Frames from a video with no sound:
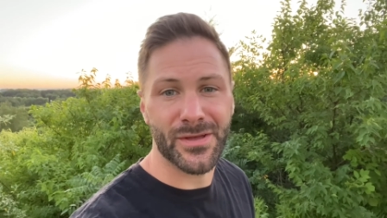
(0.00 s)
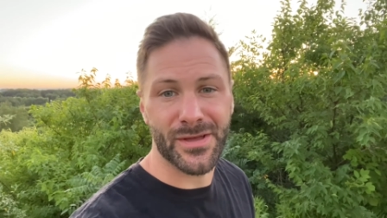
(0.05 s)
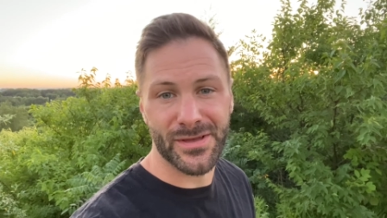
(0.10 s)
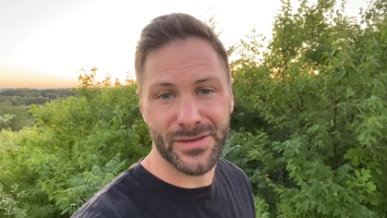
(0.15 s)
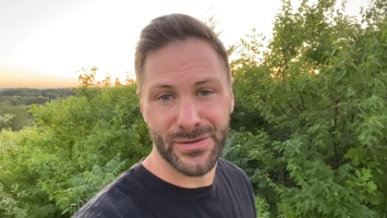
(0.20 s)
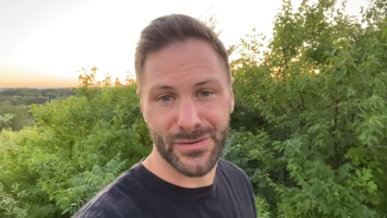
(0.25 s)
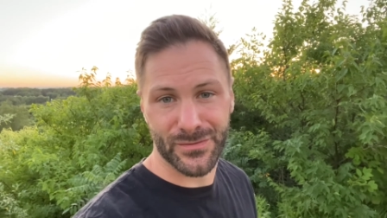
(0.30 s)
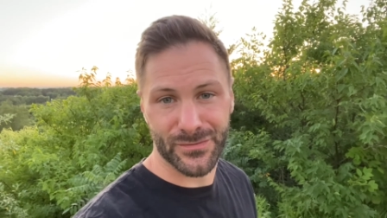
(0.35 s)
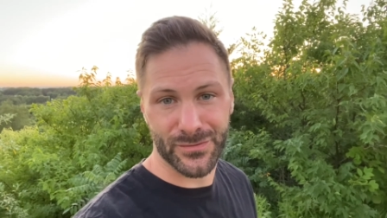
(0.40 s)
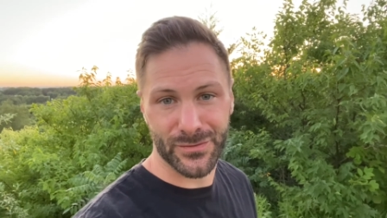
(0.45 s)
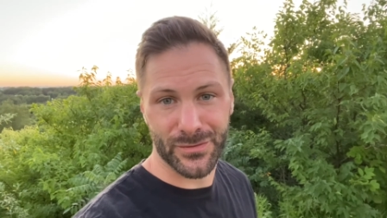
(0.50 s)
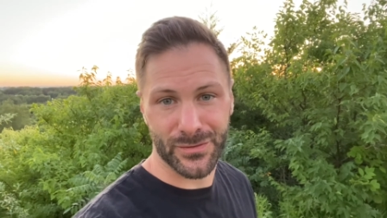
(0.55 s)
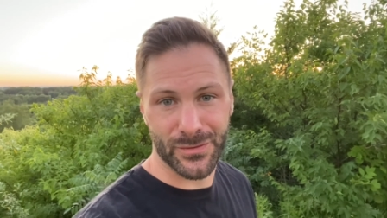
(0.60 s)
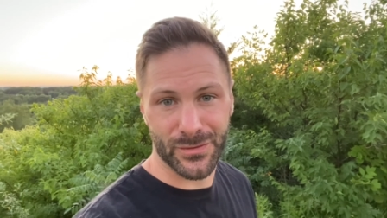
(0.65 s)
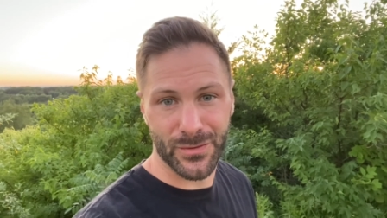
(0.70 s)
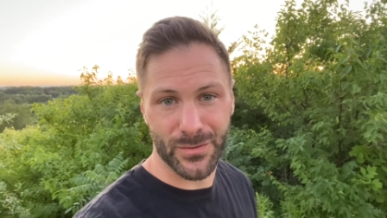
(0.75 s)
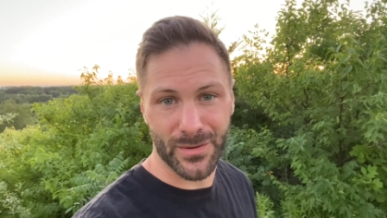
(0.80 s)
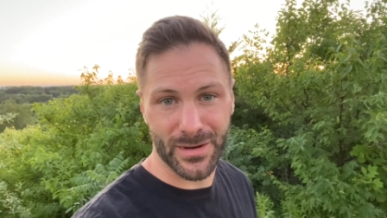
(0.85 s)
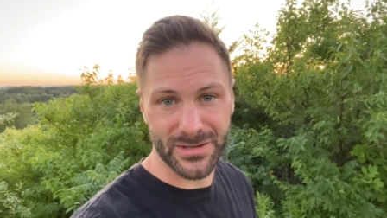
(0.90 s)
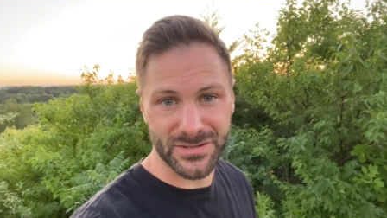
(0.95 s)
Thank you for your
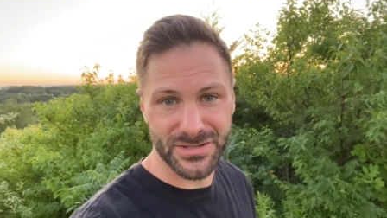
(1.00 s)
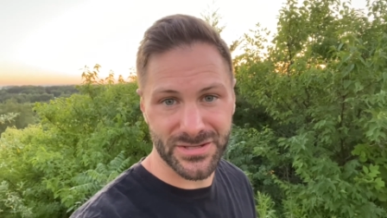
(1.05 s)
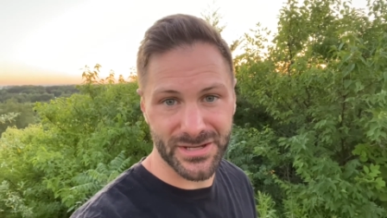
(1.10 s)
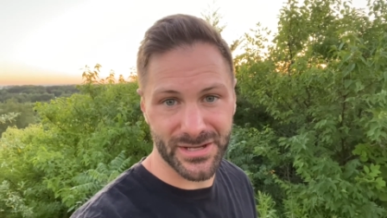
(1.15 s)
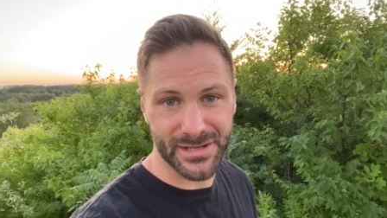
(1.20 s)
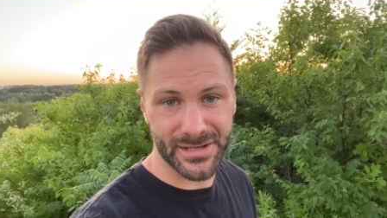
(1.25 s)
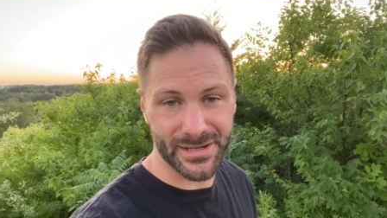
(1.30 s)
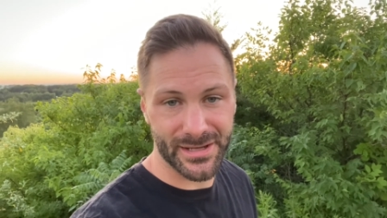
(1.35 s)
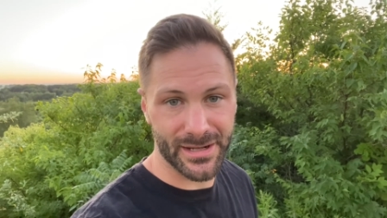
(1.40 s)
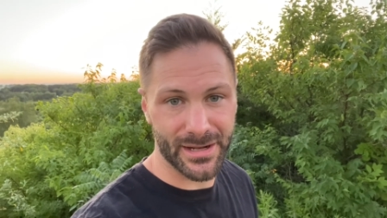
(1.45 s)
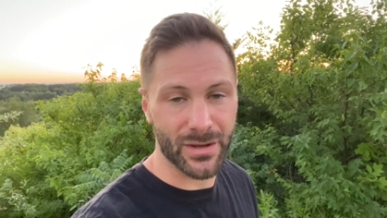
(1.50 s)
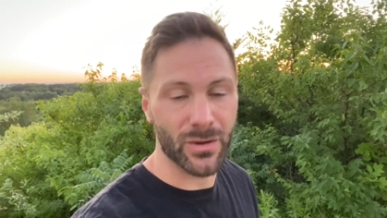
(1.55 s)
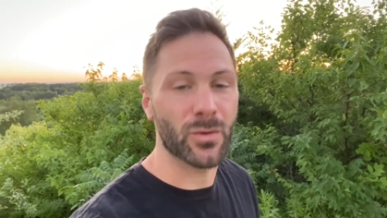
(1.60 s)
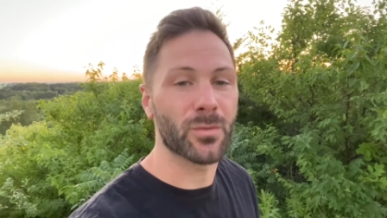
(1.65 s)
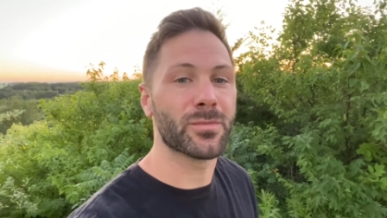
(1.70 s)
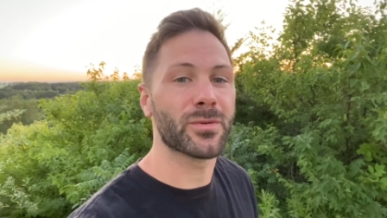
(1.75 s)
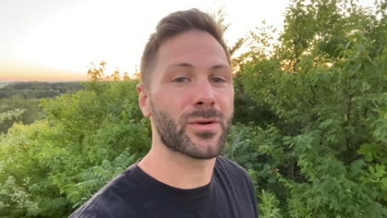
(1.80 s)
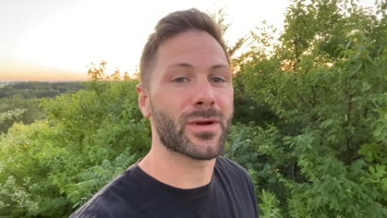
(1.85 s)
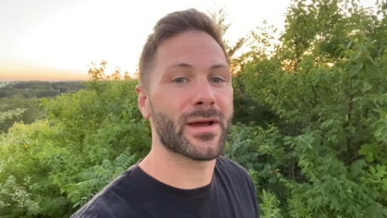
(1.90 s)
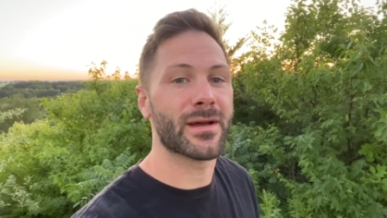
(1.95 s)
question, and I
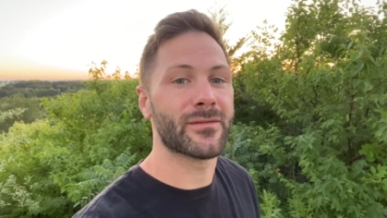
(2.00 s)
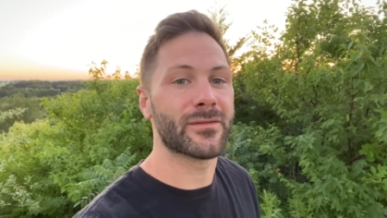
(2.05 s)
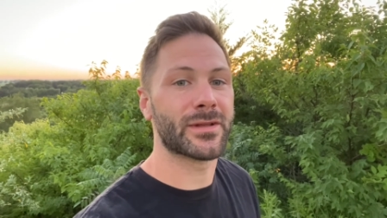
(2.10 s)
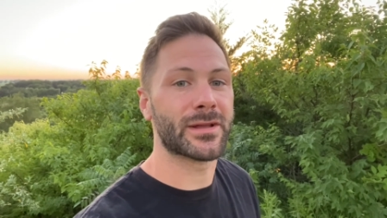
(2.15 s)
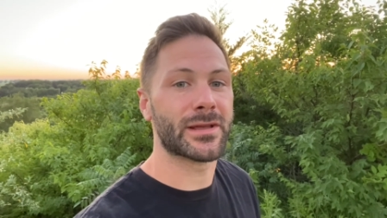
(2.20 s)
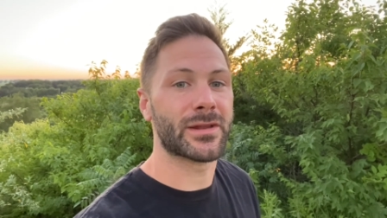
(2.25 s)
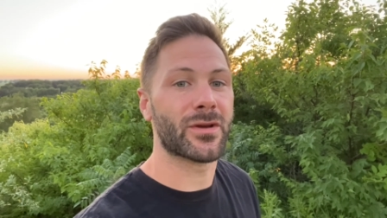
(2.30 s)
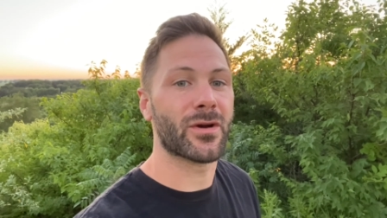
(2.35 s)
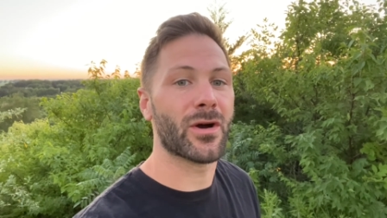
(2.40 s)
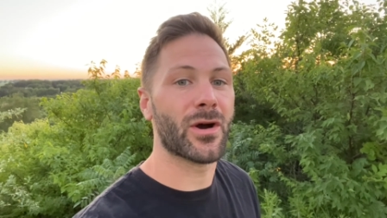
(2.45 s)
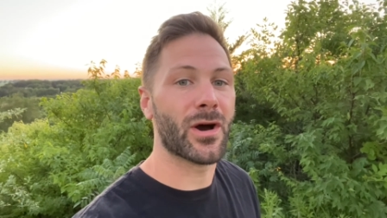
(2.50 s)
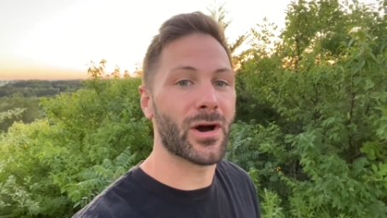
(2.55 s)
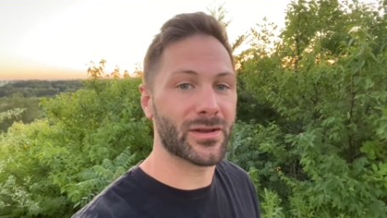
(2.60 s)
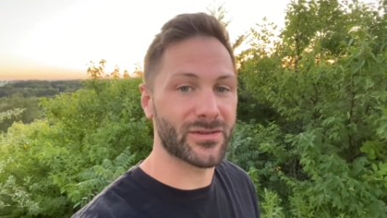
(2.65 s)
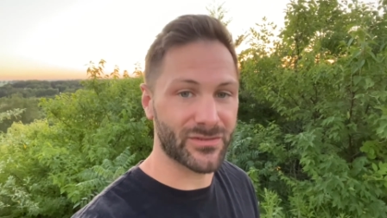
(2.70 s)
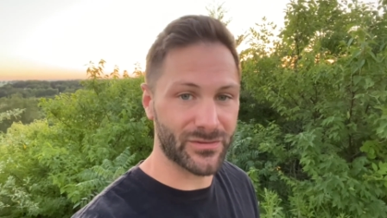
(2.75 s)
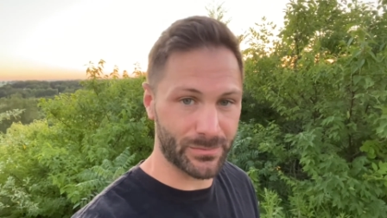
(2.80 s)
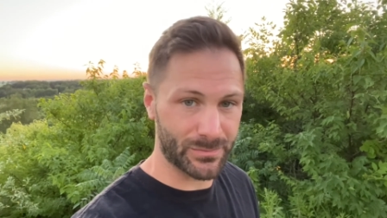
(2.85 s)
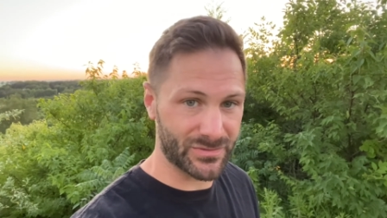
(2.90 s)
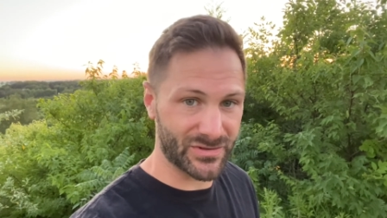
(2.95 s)
hope you're having an
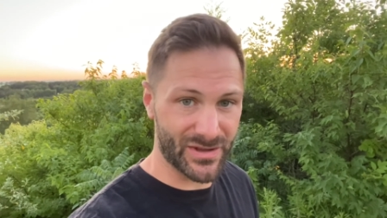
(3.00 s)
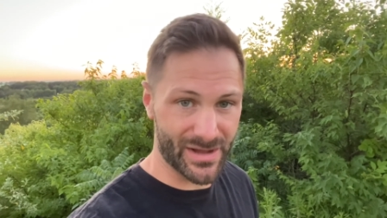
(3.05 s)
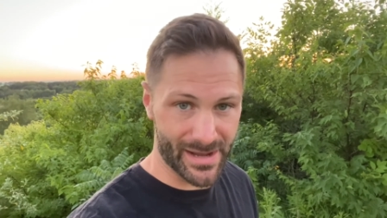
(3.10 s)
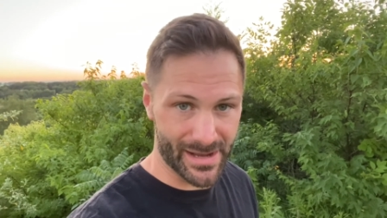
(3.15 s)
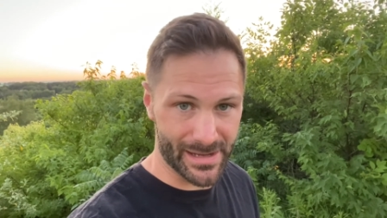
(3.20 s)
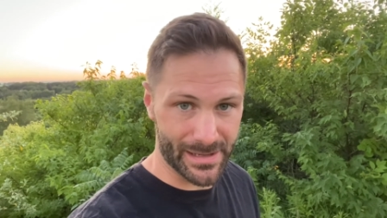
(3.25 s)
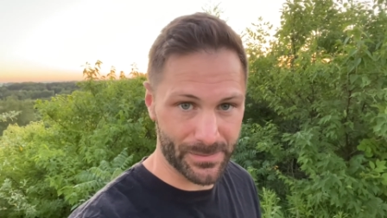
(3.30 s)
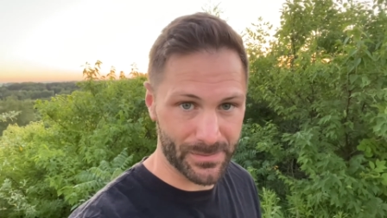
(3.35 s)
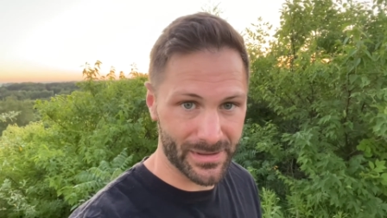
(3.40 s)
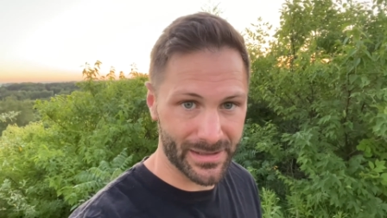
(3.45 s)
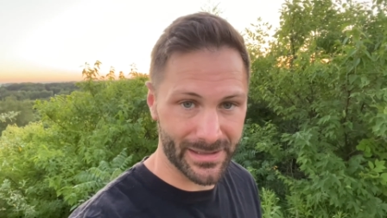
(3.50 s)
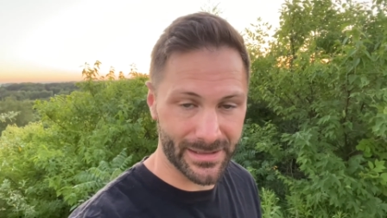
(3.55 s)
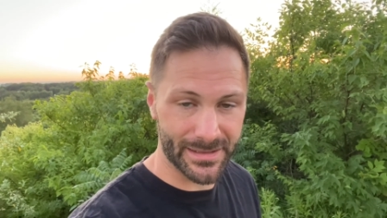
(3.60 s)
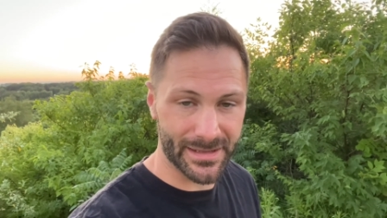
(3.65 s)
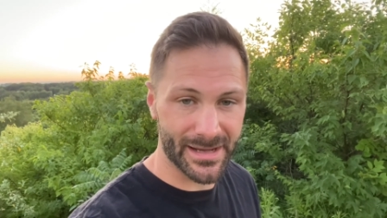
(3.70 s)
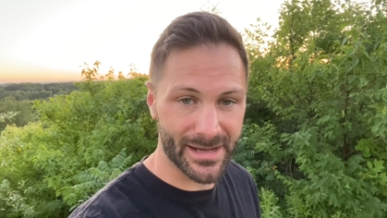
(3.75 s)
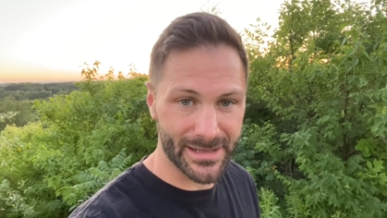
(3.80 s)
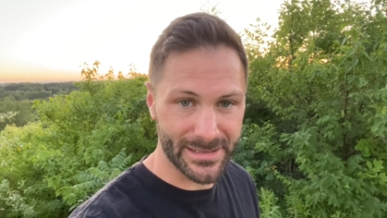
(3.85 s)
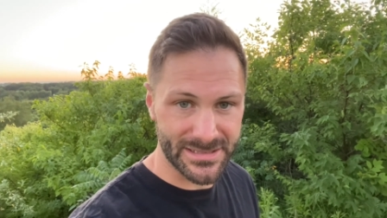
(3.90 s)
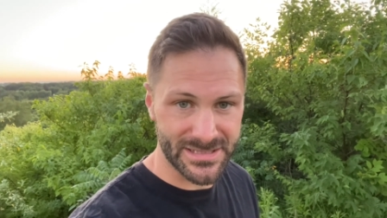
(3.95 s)
awesome time
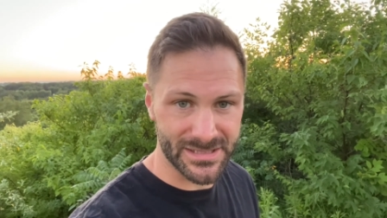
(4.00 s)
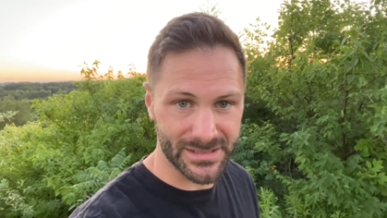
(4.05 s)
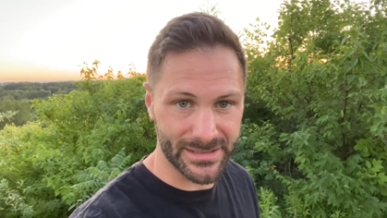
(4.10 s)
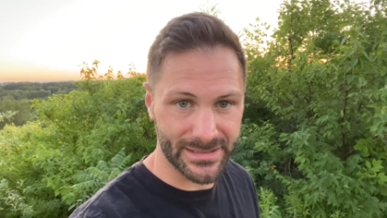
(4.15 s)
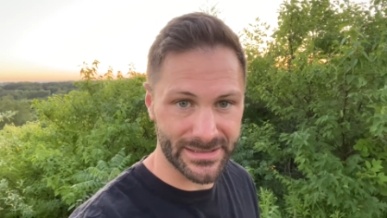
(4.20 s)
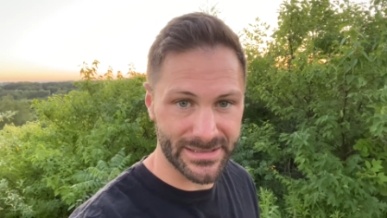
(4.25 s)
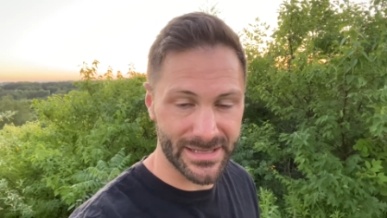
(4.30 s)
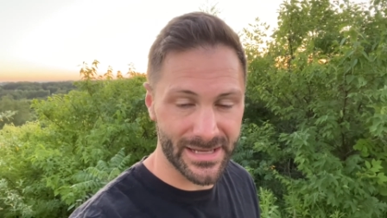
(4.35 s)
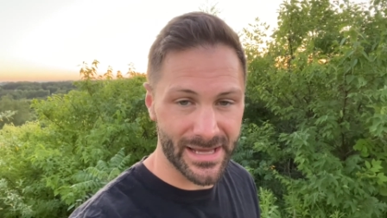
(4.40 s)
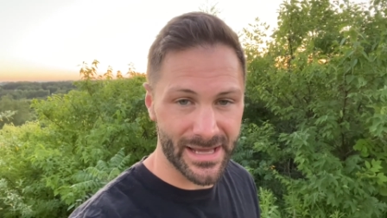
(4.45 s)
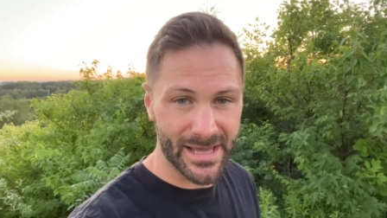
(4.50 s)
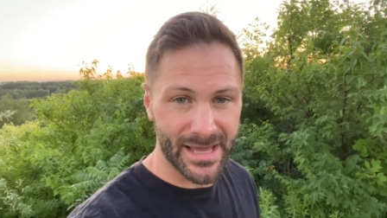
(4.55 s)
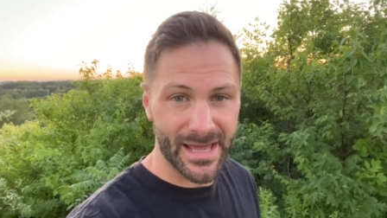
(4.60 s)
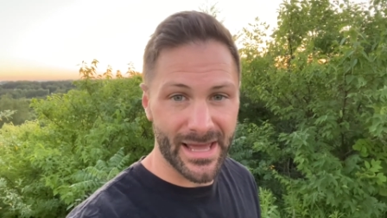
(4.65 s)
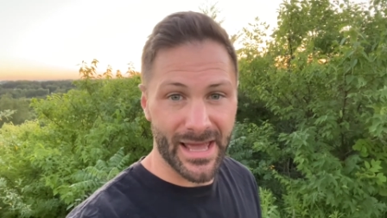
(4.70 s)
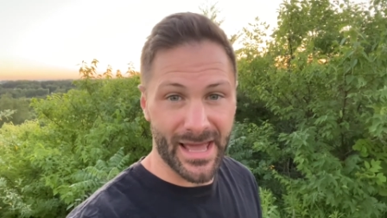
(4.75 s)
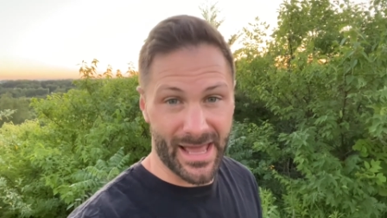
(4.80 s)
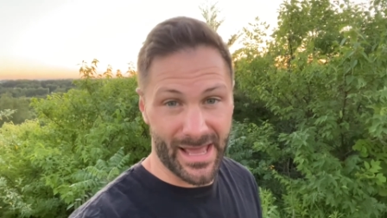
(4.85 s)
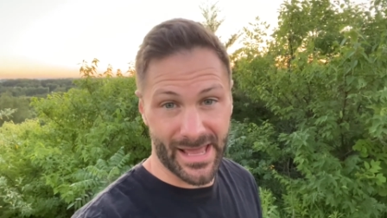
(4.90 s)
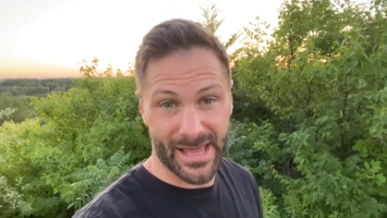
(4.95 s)
in Iceland.
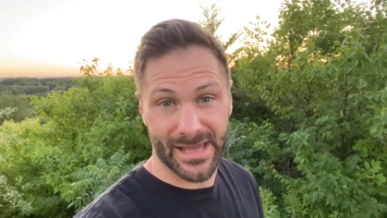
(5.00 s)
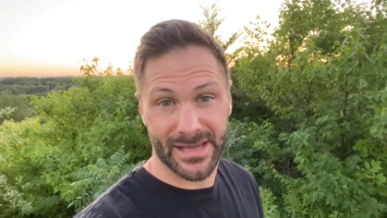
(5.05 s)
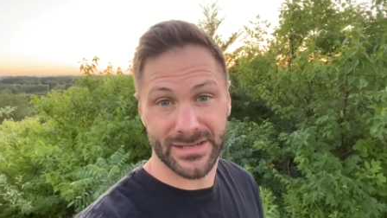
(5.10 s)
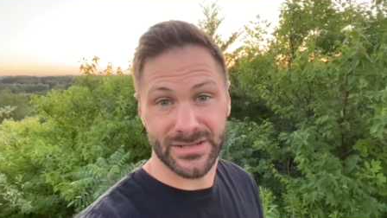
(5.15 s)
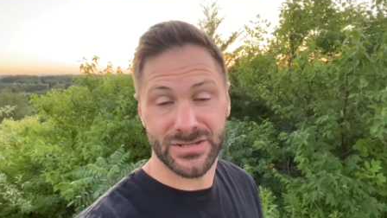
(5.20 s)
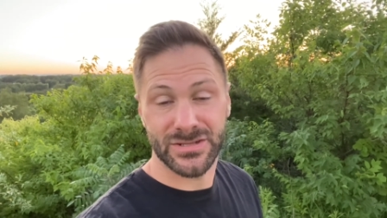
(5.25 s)
And